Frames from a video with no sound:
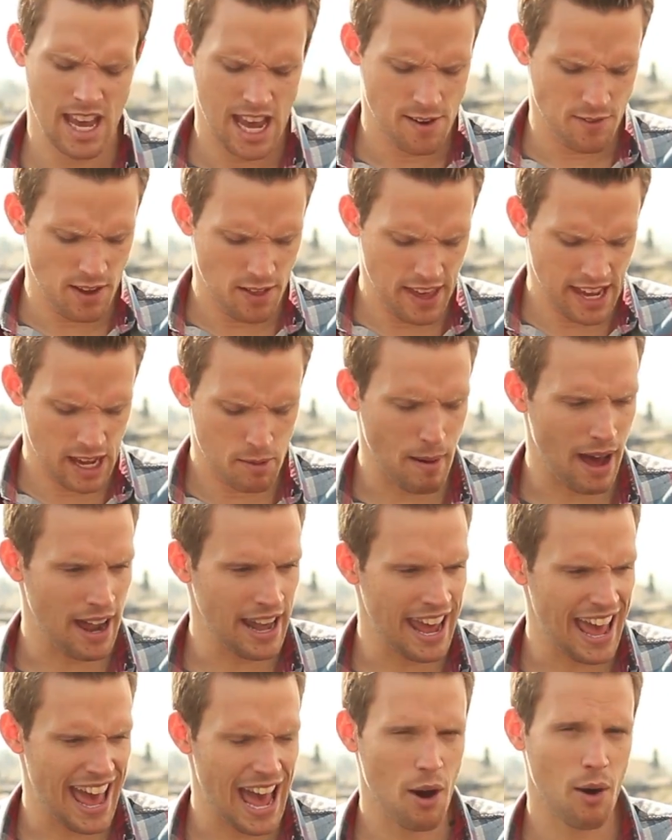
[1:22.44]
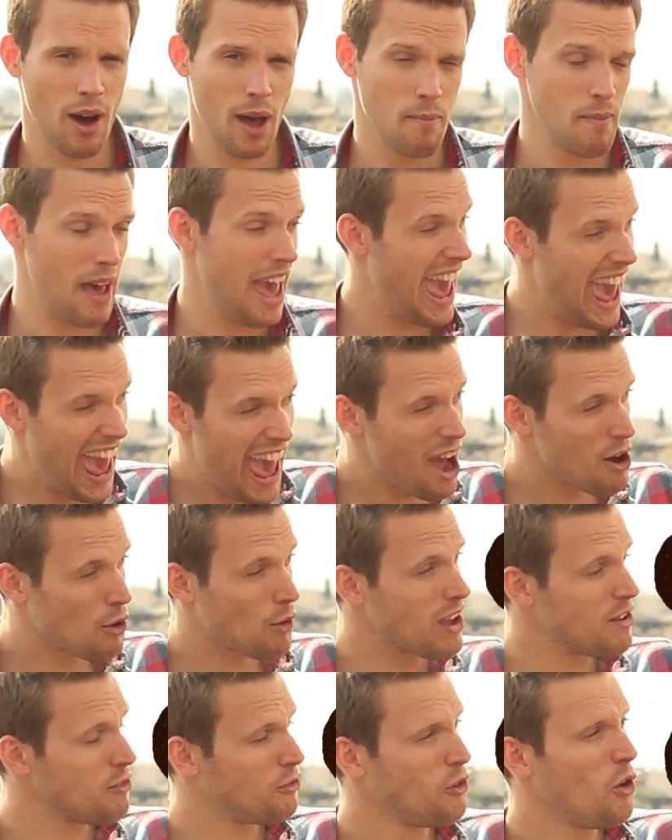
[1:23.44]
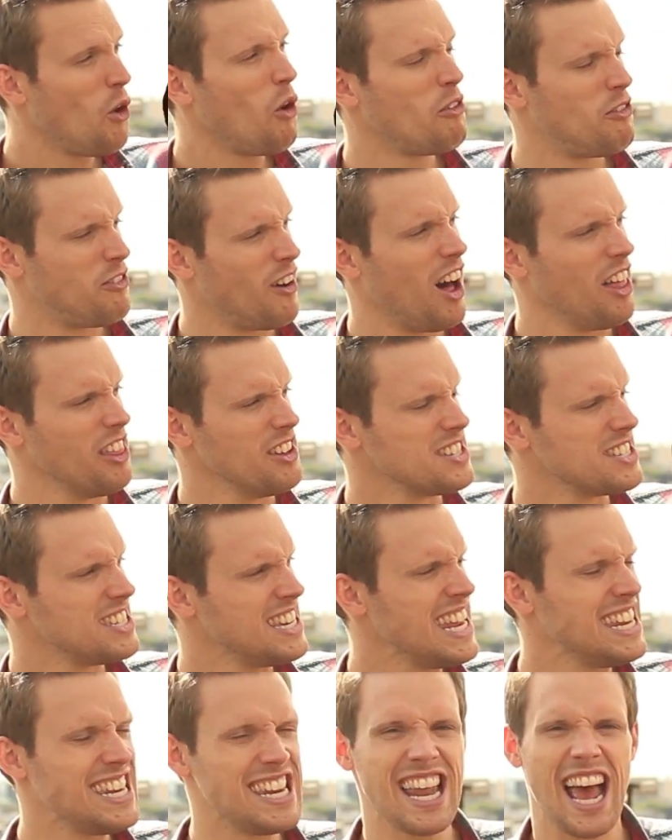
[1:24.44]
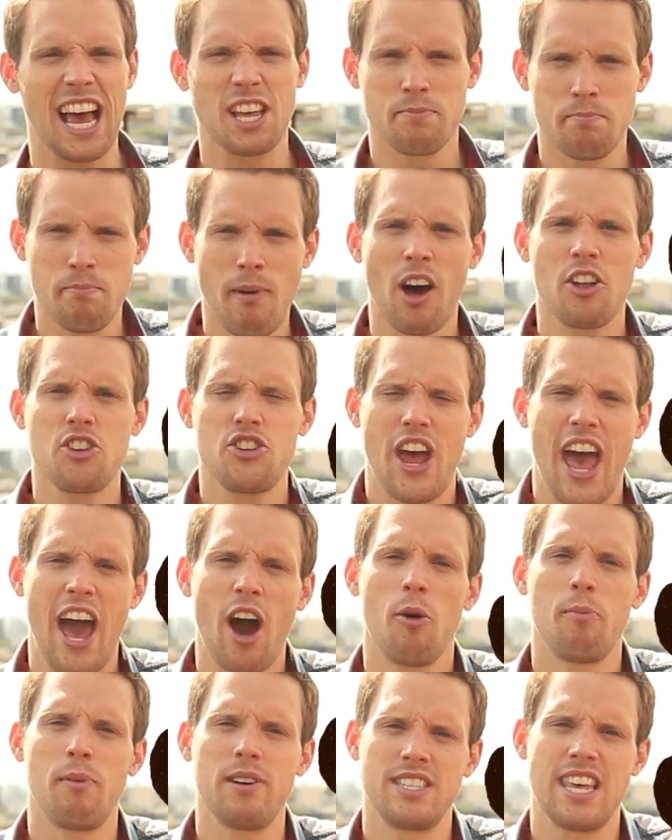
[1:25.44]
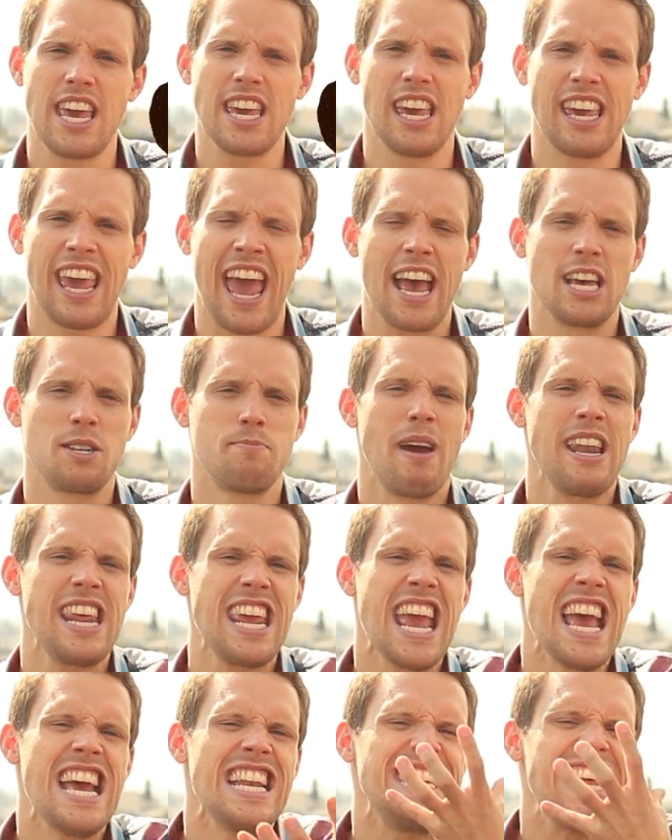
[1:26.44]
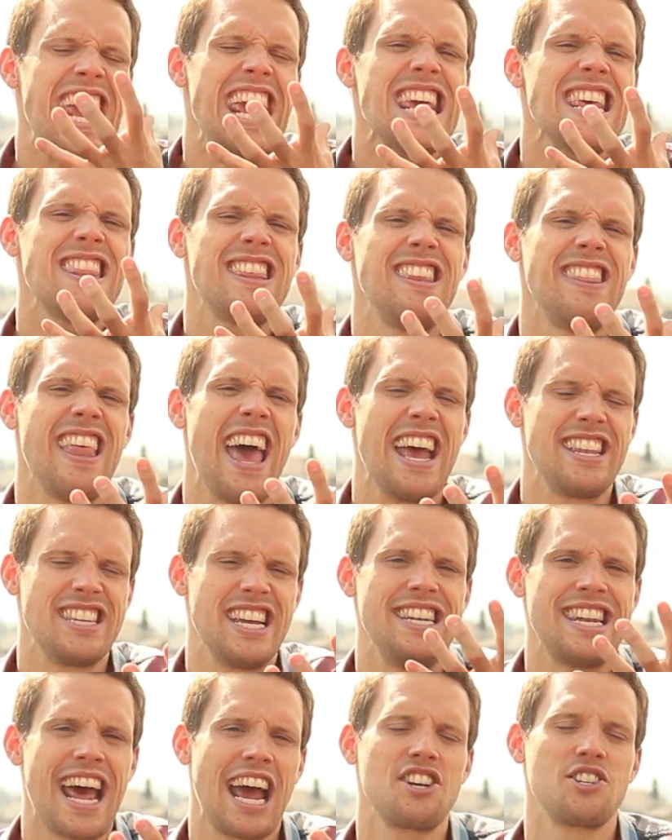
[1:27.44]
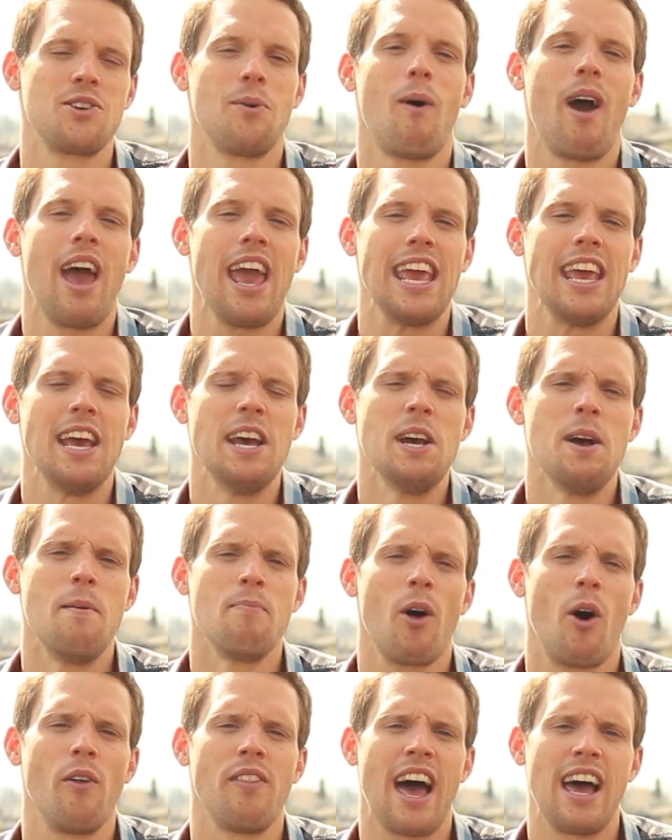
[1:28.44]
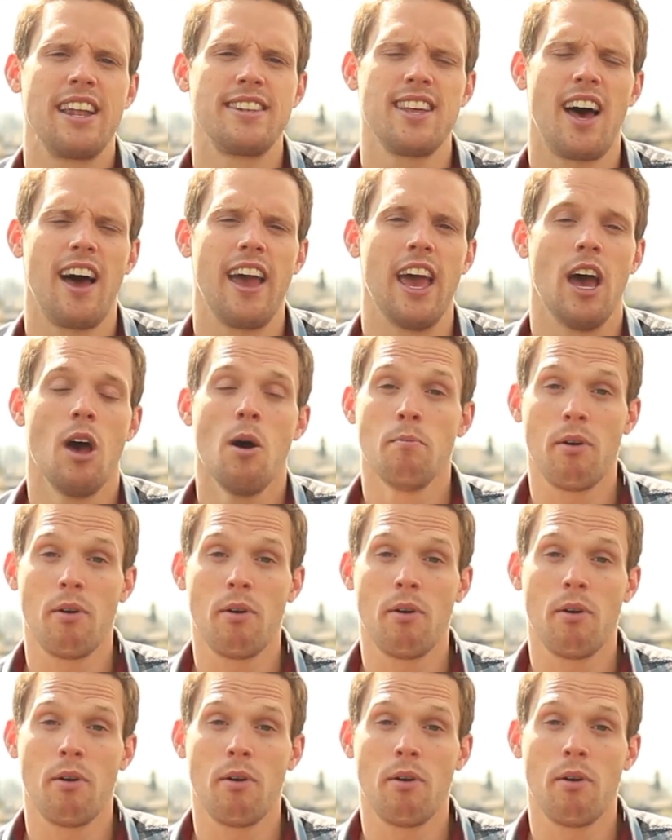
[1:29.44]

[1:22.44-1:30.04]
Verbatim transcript: If you think about it, our hairy forefathers needed as much help as they could get, as many teeth in there to gnash away on that diet.